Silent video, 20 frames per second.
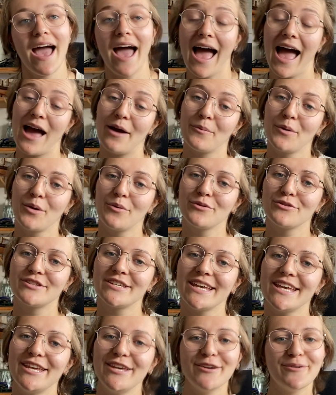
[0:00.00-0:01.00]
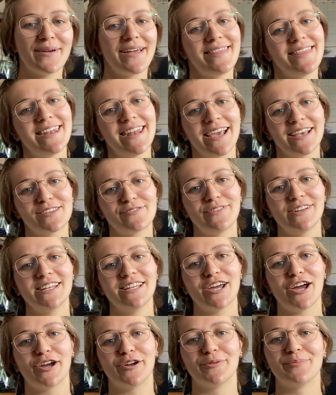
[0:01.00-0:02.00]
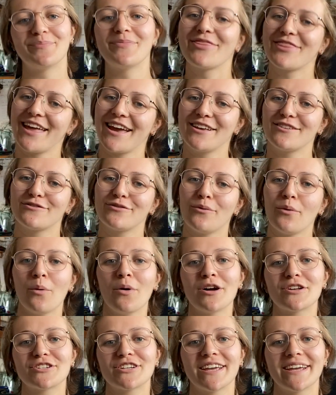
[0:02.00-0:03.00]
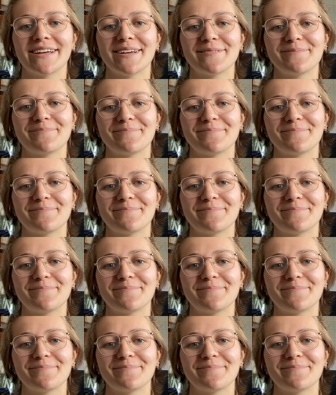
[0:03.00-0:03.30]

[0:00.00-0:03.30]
and we will see you in the next video. Thanks for watching.